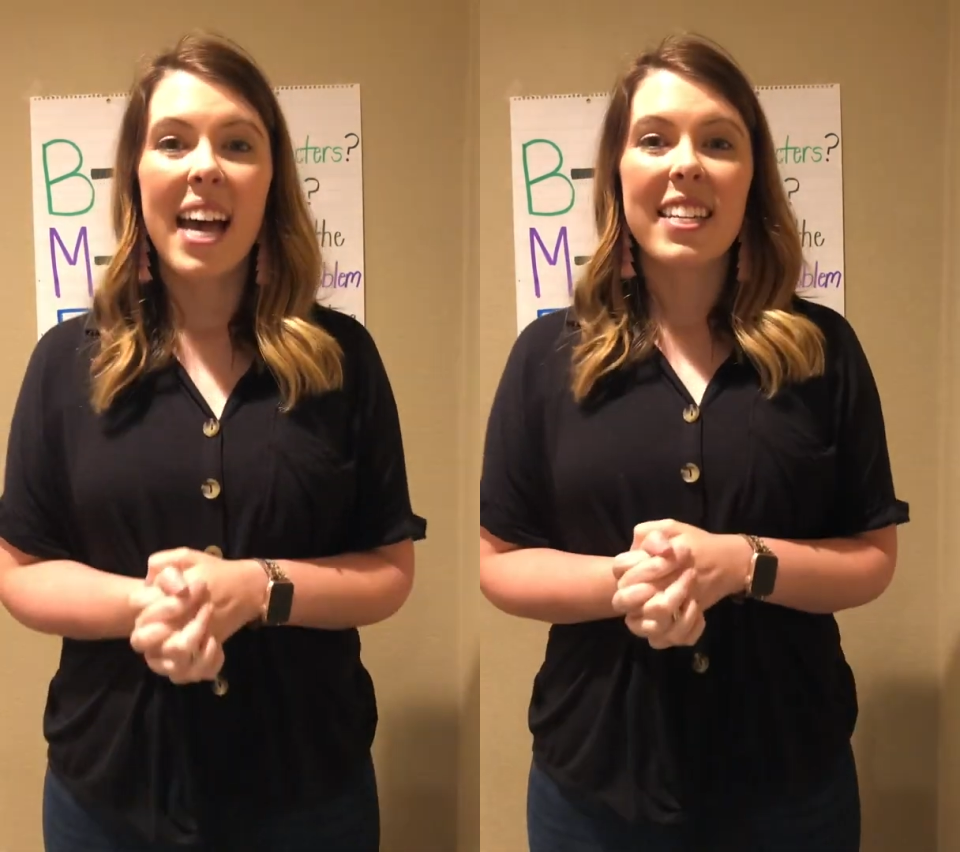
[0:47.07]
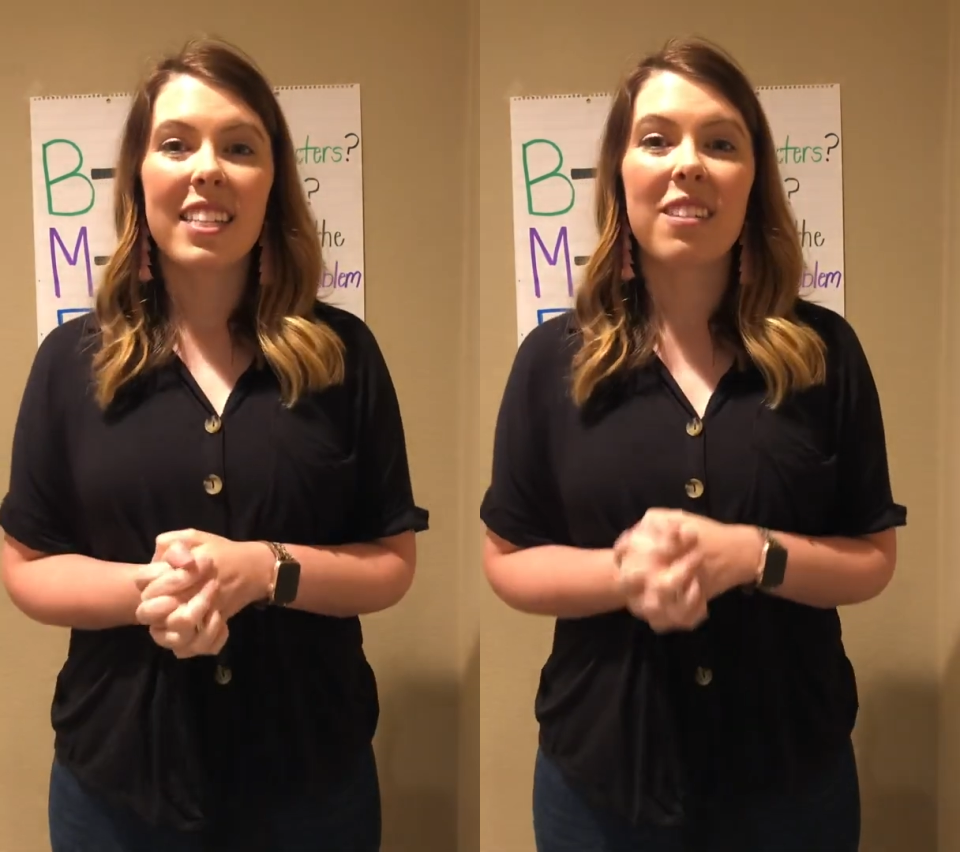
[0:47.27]

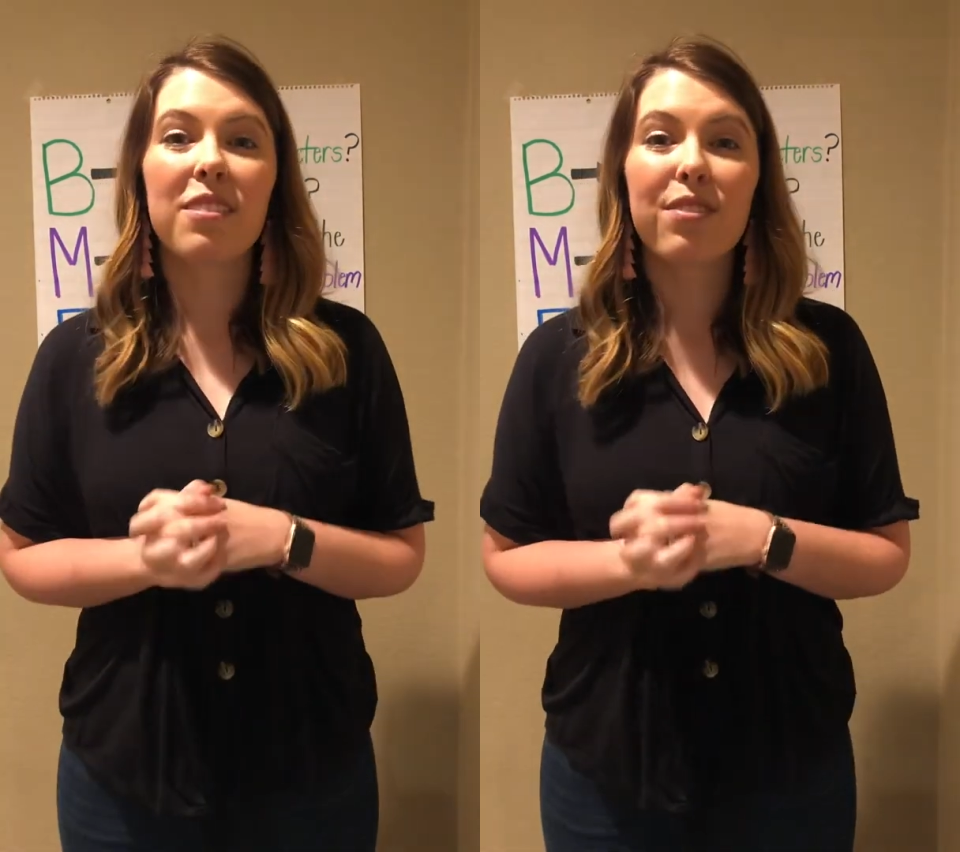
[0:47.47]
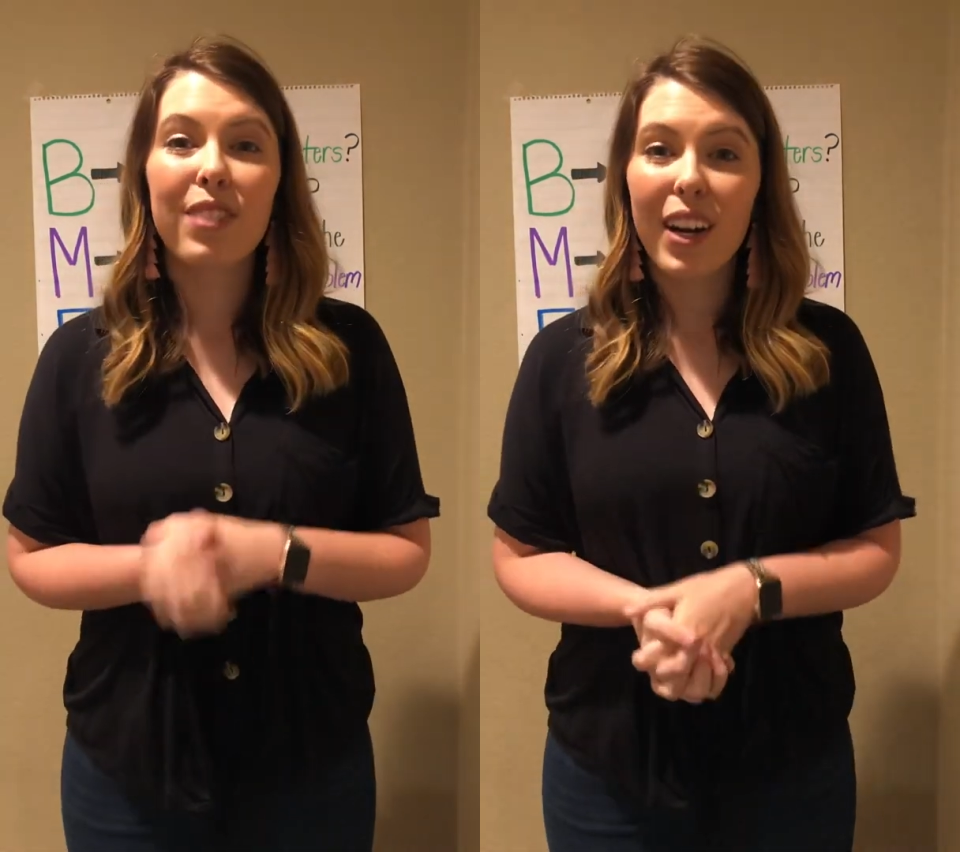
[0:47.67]
So
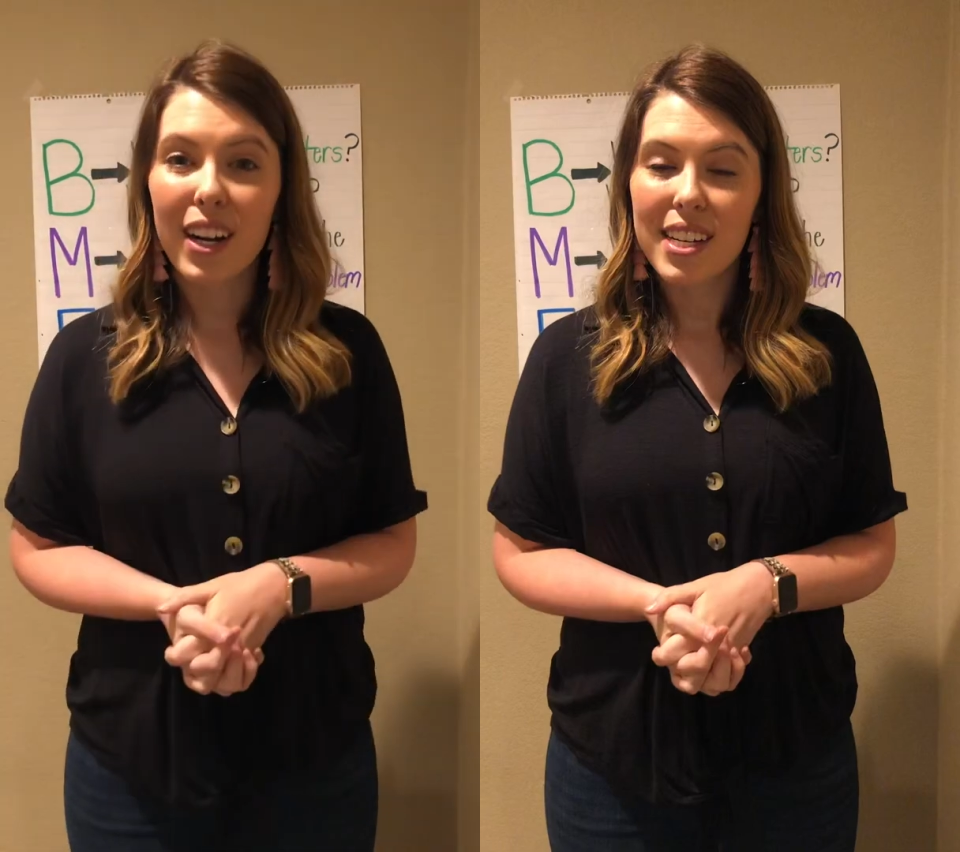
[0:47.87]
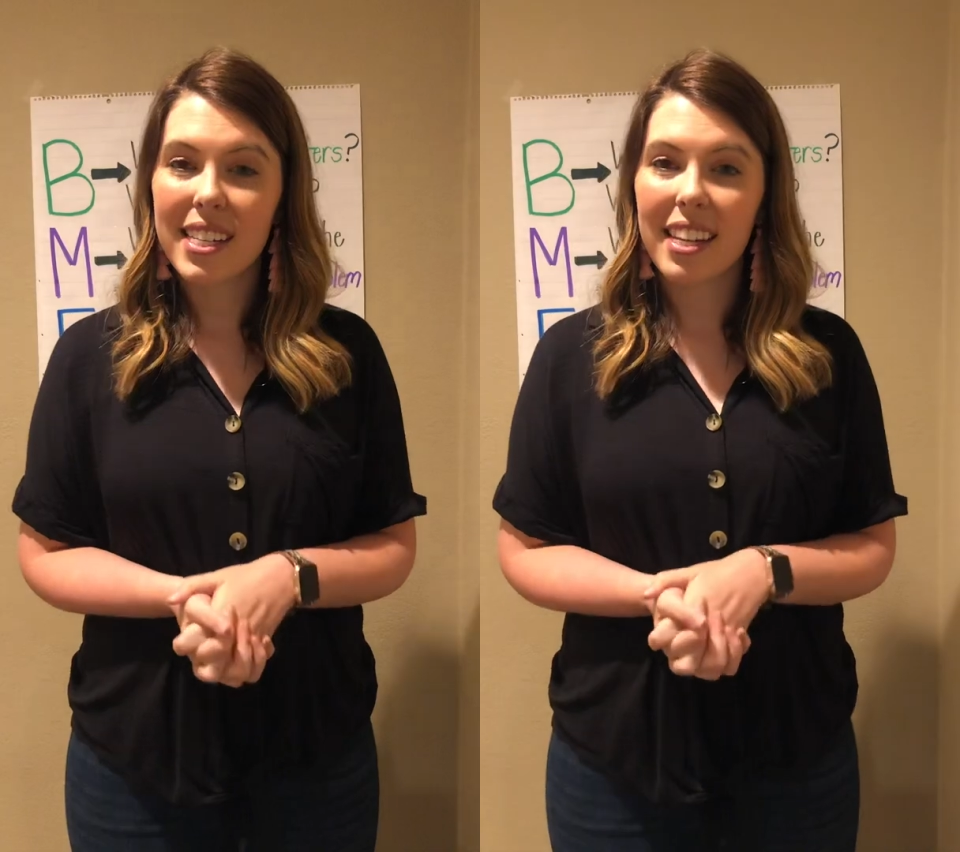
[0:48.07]

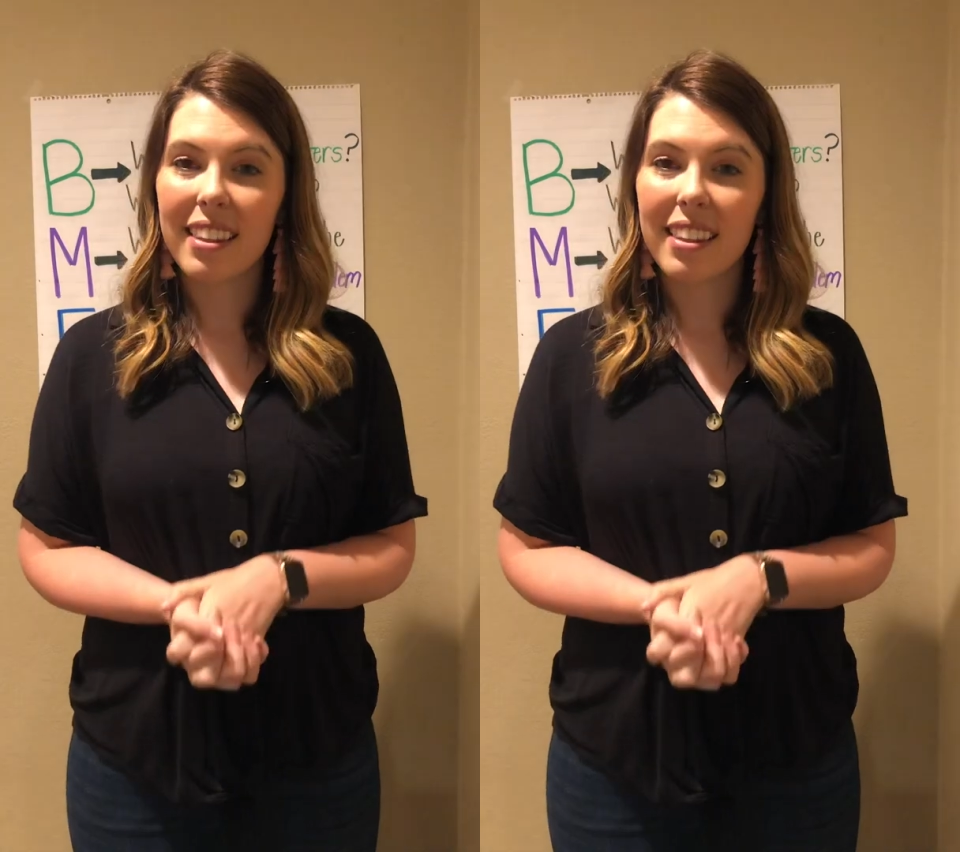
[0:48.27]
first,